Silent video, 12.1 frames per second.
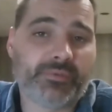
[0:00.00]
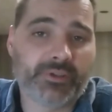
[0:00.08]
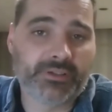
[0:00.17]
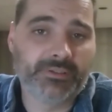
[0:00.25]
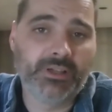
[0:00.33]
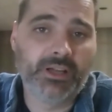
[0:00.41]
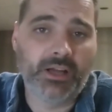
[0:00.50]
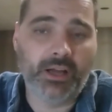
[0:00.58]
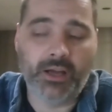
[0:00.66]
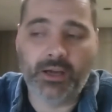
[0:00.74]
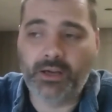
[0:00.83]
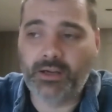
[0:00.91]
were,
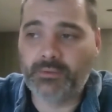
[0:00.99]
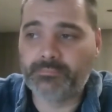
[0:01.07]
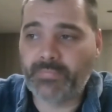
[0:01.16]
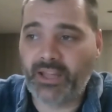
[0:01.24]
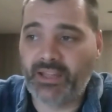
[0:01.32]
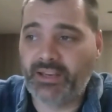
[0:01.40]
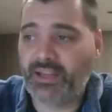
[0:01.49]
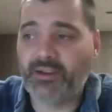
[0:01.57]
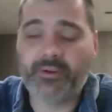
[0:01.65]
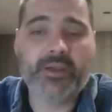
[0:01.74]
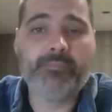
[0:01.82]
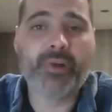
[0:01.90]
and
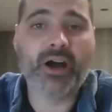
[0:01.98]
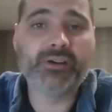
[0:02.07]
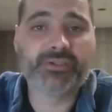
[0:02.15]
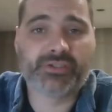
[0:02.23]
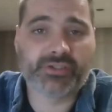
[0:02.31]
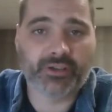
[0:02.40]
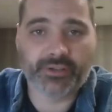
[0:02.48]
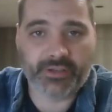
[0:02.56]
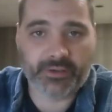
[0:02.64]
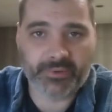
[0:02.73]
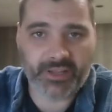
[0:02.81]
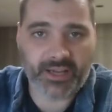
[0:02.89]
how he boasts on
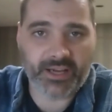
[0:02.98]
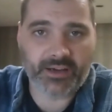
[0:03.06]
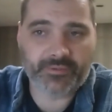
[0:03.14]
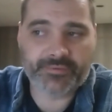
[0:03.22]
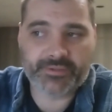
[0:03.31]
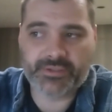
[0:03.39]
their behalf